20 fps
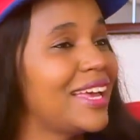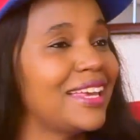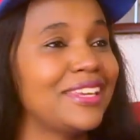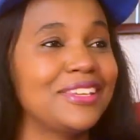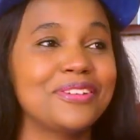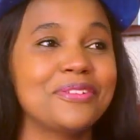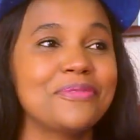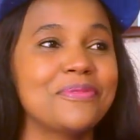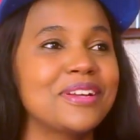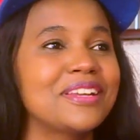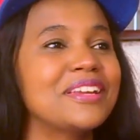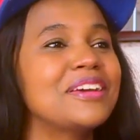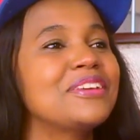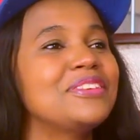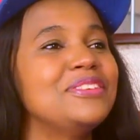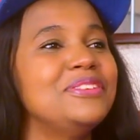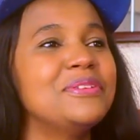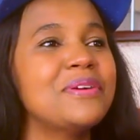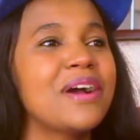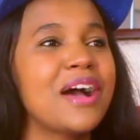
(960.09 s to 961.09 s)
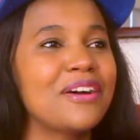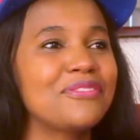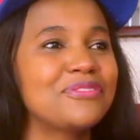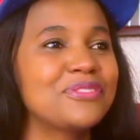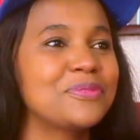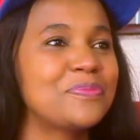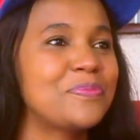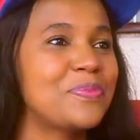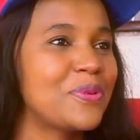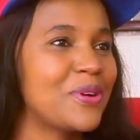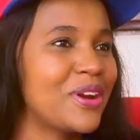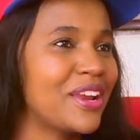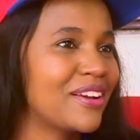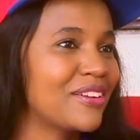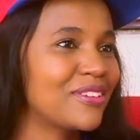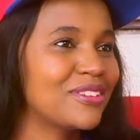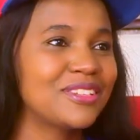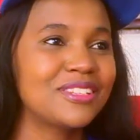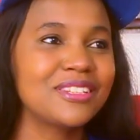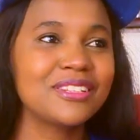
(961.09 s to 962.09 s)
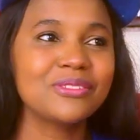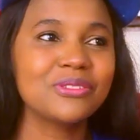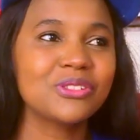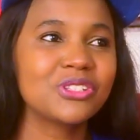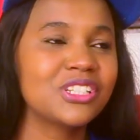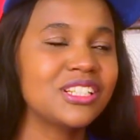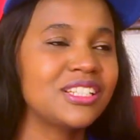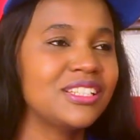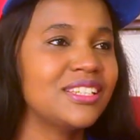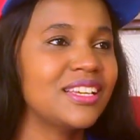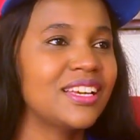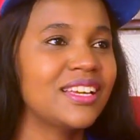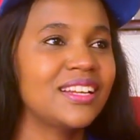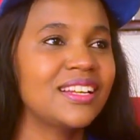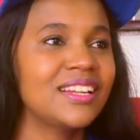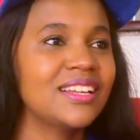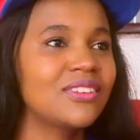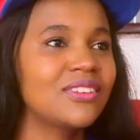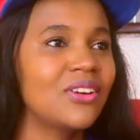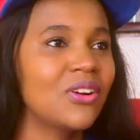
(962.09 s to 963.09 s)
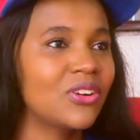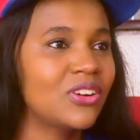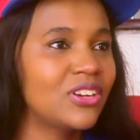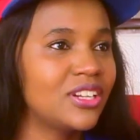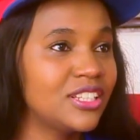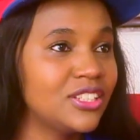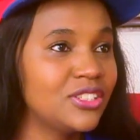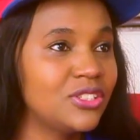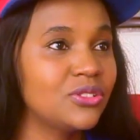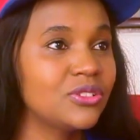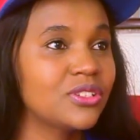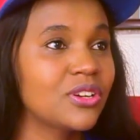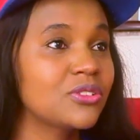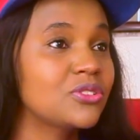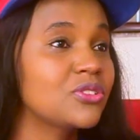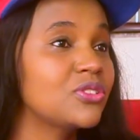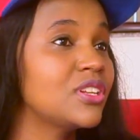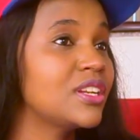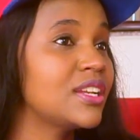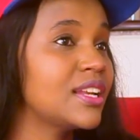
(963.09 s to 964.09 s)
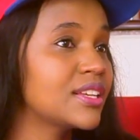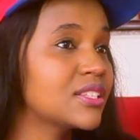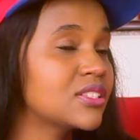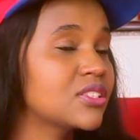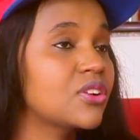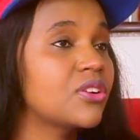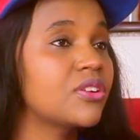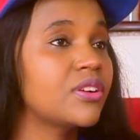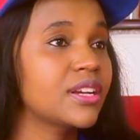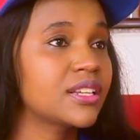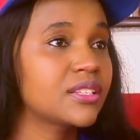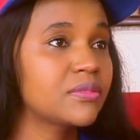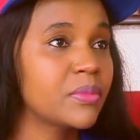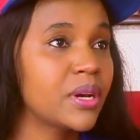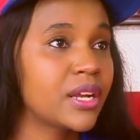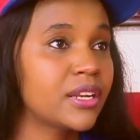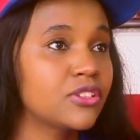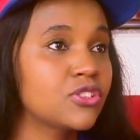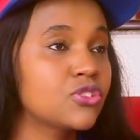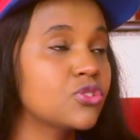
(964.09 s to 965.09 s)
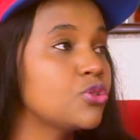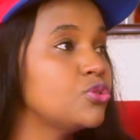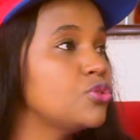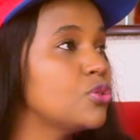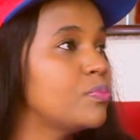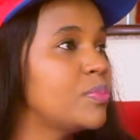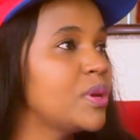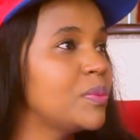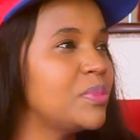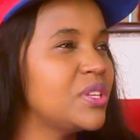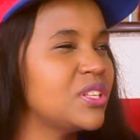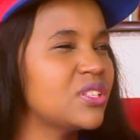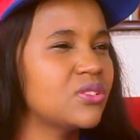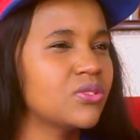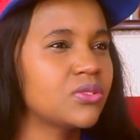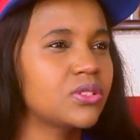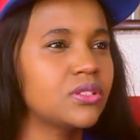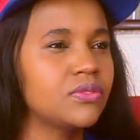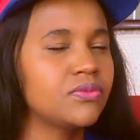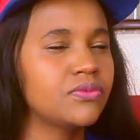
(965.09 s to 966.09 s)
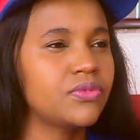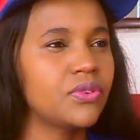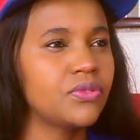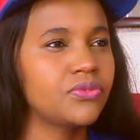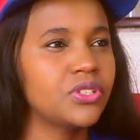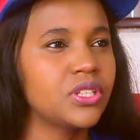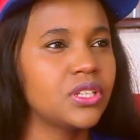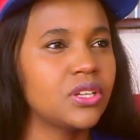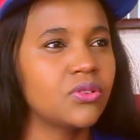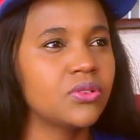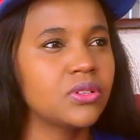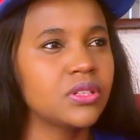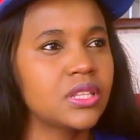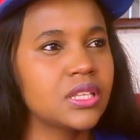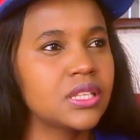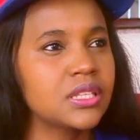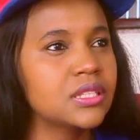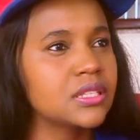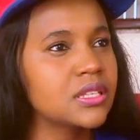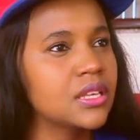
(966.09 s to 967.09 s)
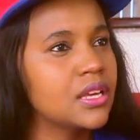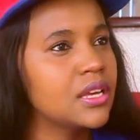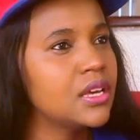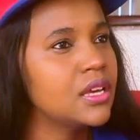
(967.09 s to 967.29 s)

You know what? You have to pray continuously and God lead you now to the next correct man, so your baby is not involved in all these